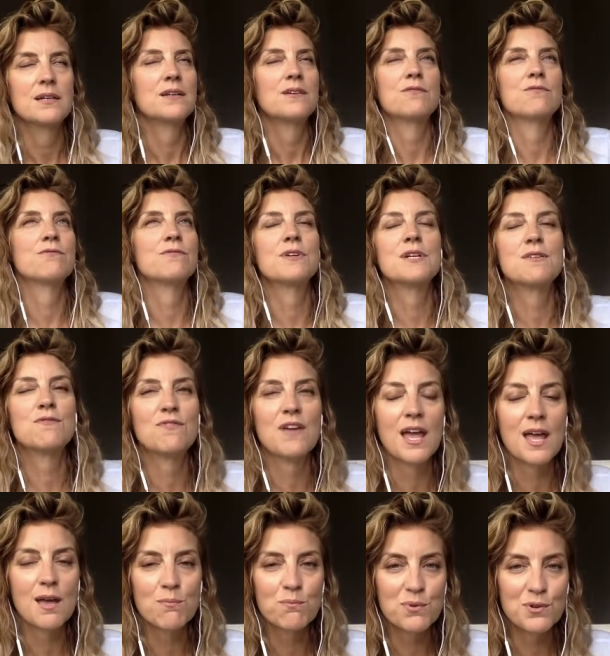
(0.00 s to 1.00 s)

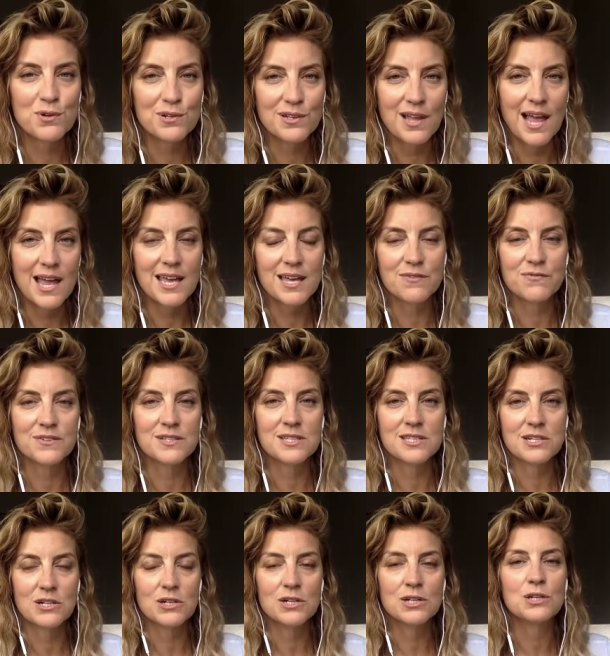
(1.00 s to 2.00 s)
revamp your life and
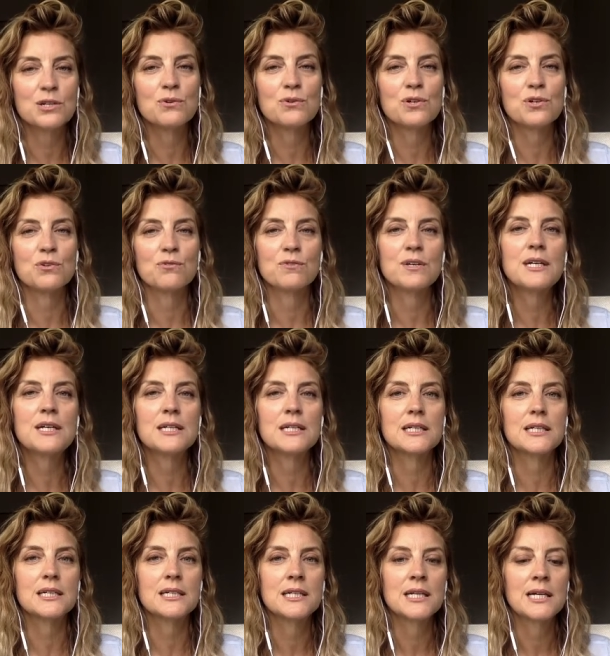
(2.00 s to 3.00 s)
start a new
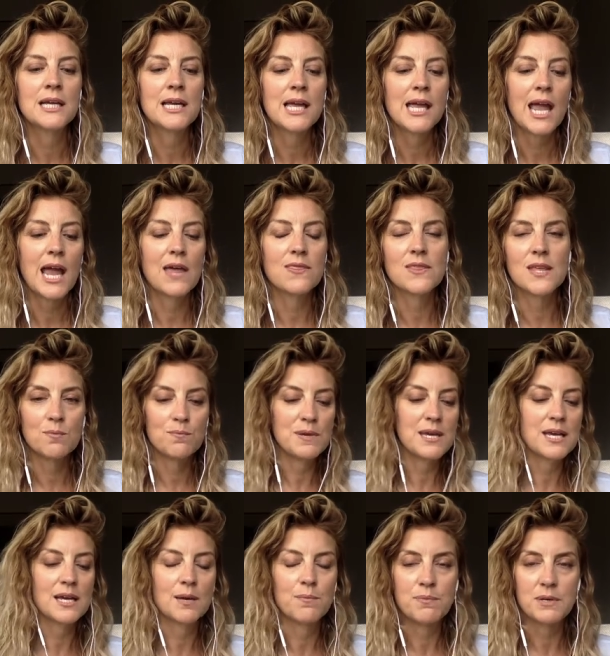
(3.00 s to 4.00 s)
career, and then
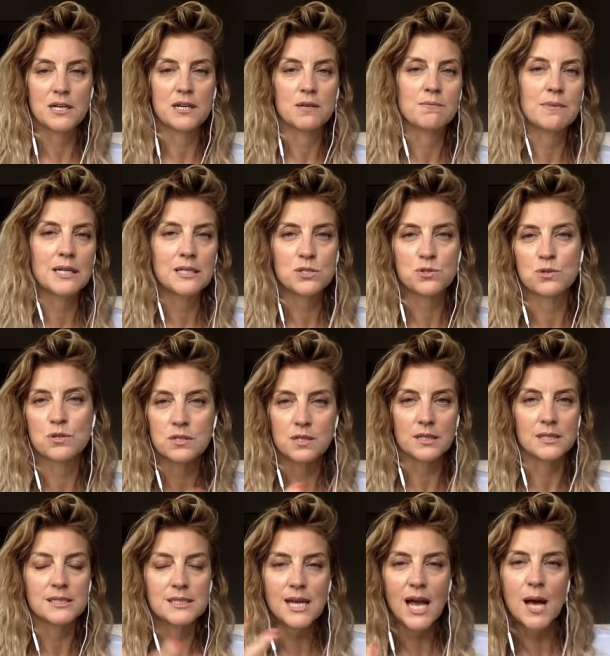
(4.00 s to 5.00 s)
being a peer mentor
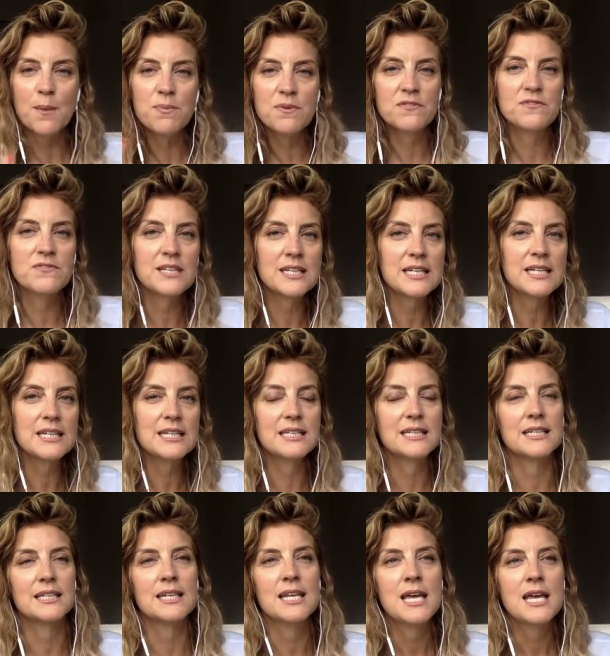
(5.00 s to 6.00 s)
on top of it.
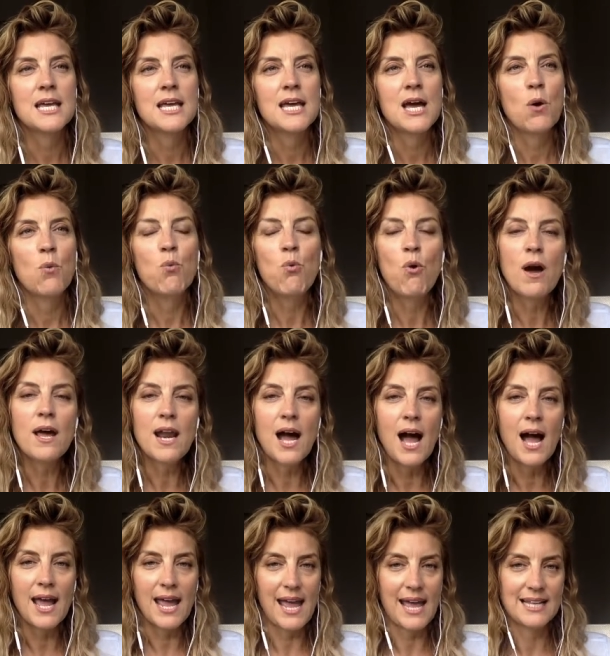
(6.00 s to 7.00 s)
And what
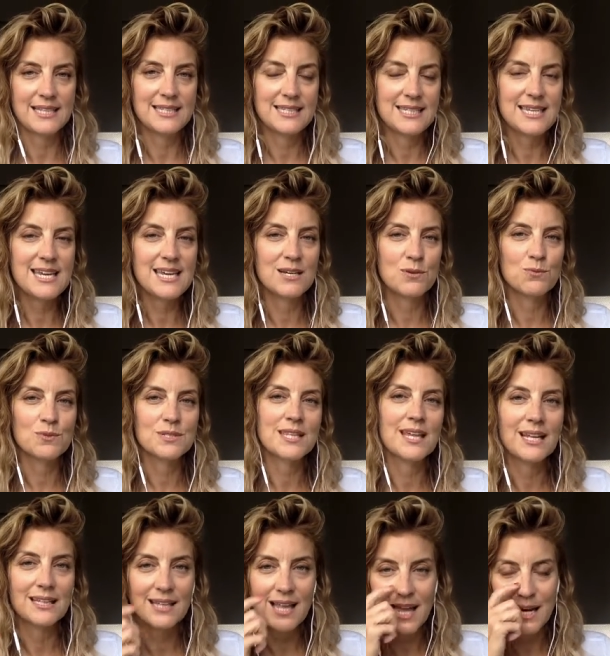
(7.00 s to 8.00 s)
I had seen was that
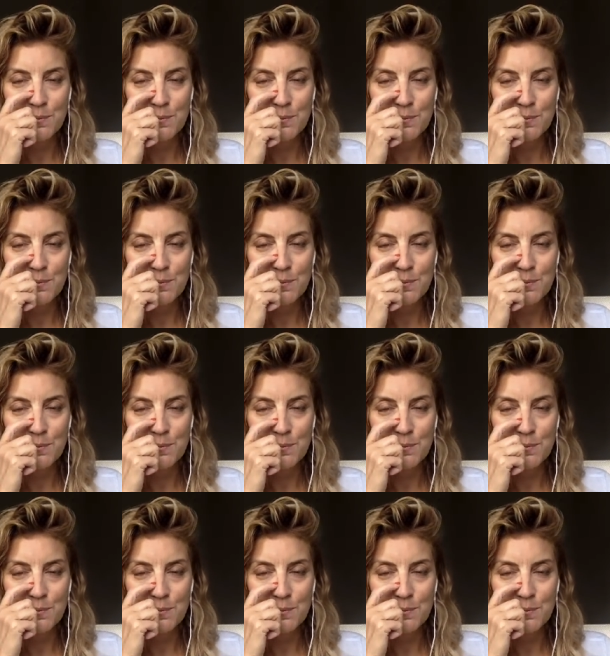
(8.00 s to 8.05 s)
a lot